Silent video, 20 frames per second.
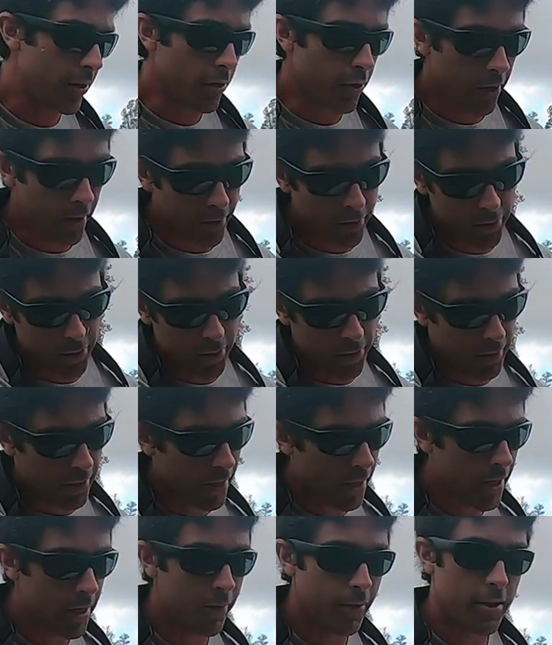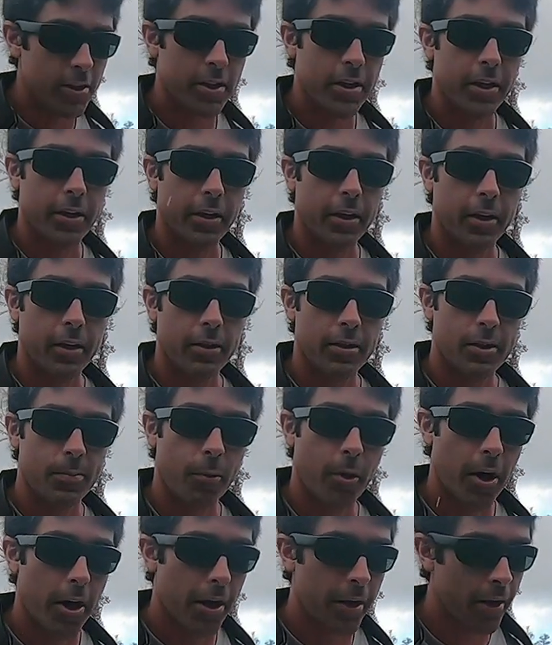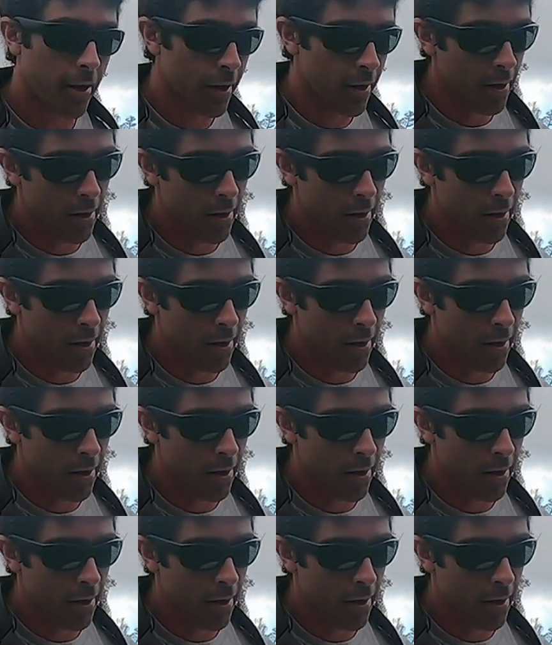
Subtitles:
You actually can't even see it get spread,